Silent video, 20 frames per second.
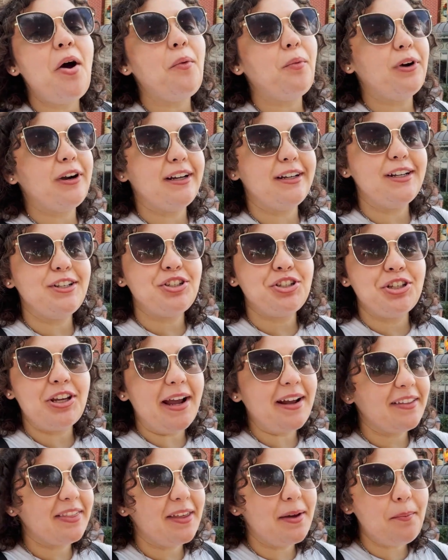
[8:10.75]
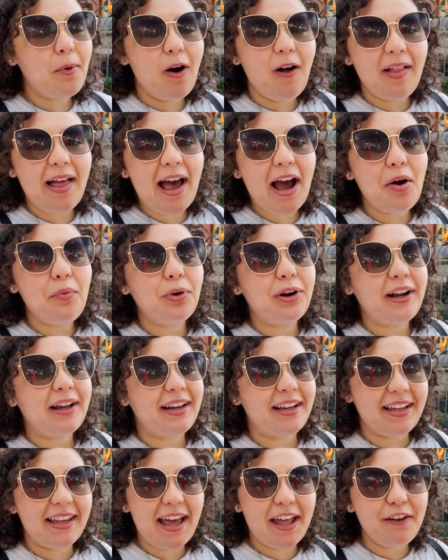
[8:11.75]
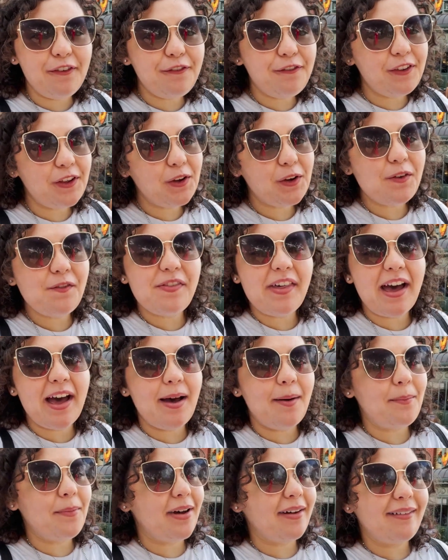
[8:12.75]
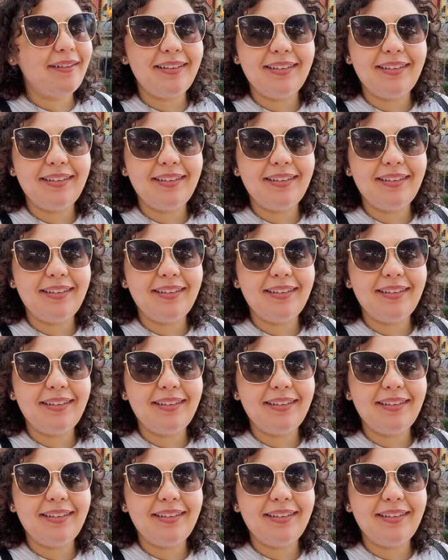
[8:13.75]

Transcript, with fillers: We're gonna check them all out. We're gonna get a few of them.